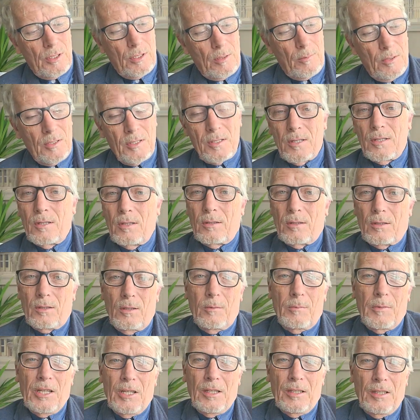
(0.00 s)
It's not going to
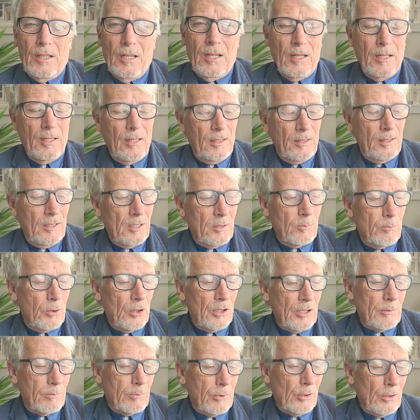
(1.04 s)
be any higher at this
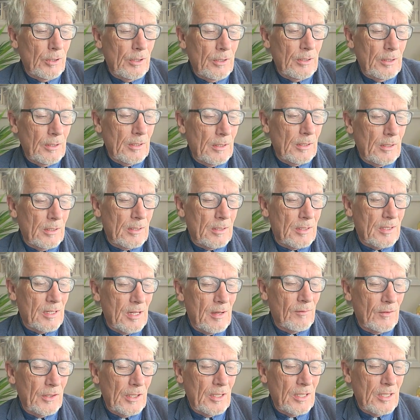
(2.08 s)
price point.
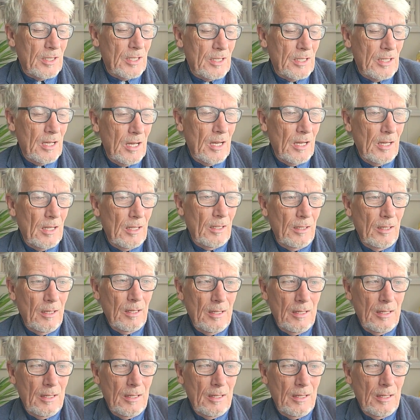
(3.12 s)
70 CL.